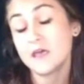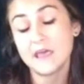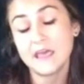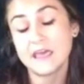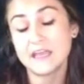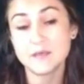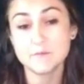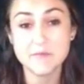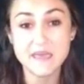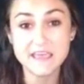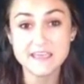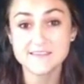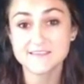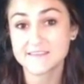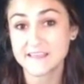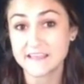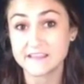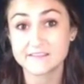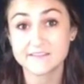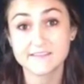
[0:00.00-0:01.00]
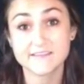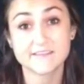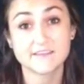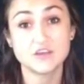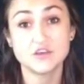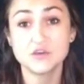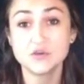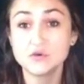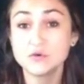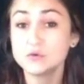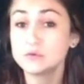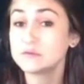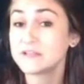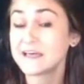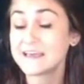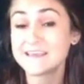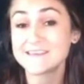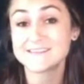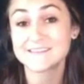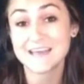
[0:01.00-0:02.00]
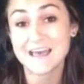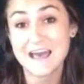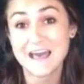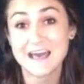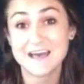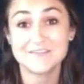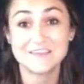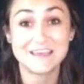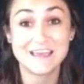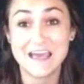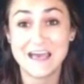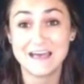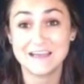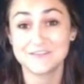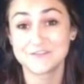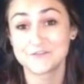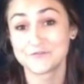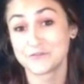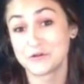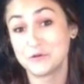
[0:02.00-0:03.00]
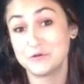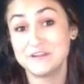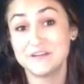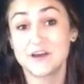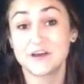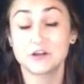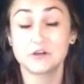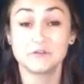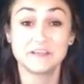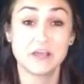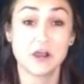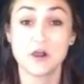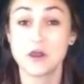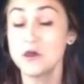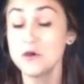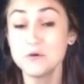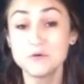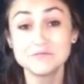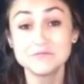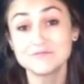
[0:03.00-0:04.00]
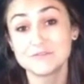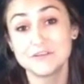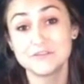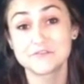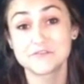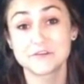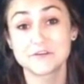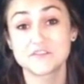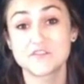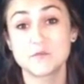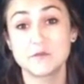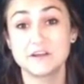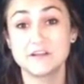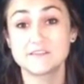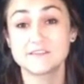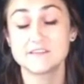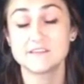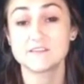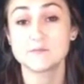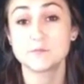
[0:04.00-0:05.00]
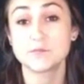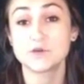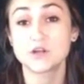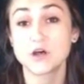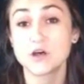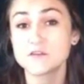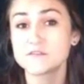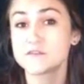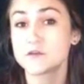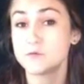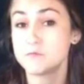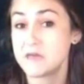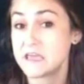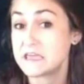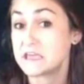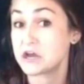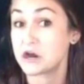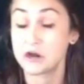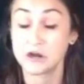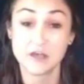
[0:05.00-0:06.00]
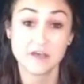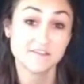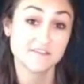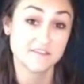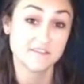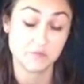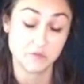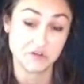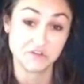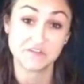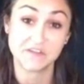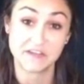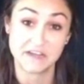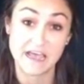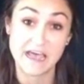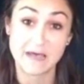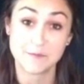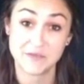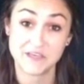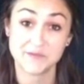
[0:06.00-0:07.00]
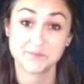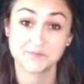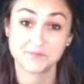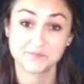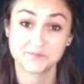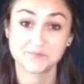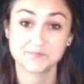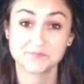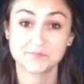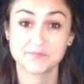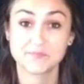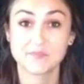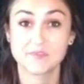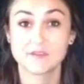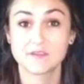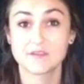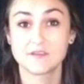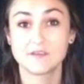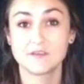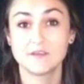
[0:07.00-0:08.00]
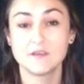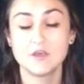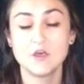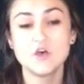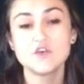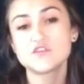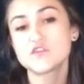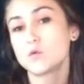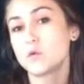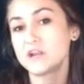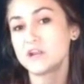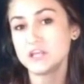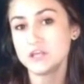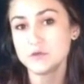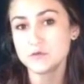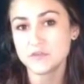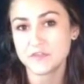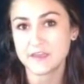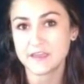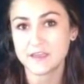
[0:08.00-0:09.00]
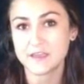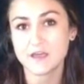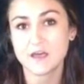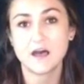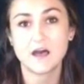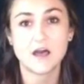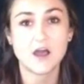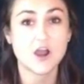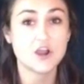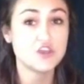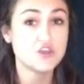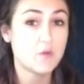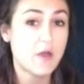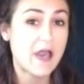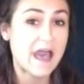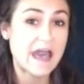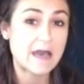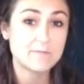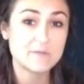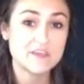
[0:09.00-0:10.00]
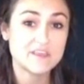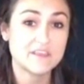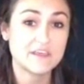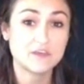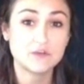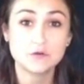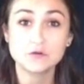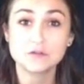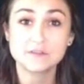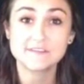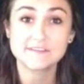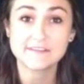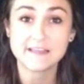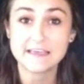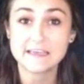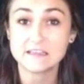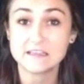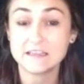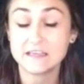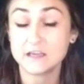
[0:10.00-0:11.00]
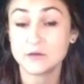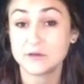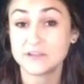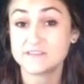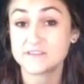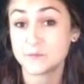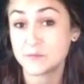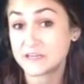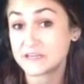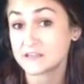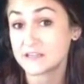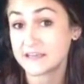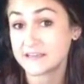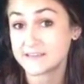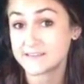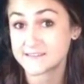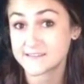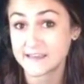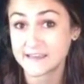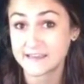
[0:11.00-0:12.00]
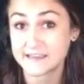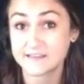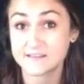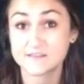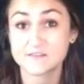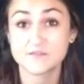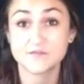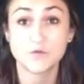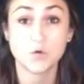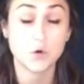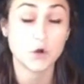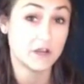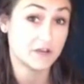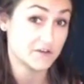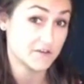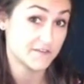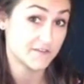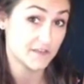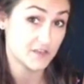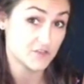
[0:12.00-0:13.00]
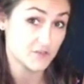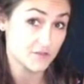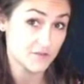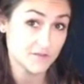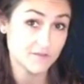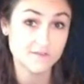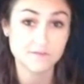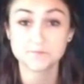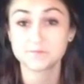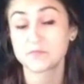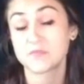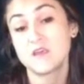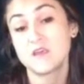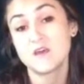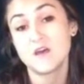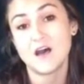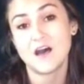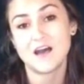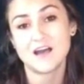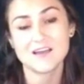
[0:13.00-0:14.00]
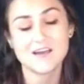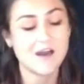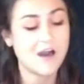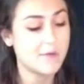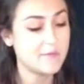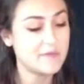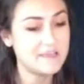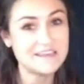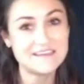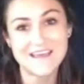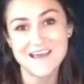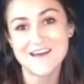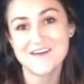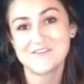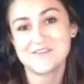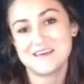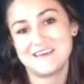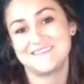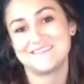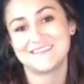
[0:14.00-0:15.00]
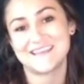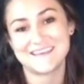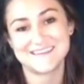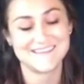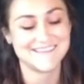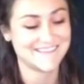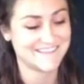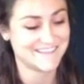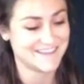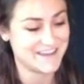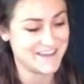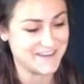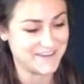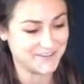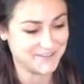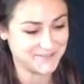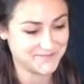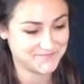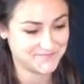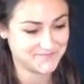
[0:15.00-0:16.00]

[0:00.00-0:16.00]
And it makes sense. Who likes having ads ruin not only our own user experiences, but also making our customers unhappy? So, what do you think? Uh, are you happy that Google is likely going to penalize sites for interstitials? Uh, comment now and let us know.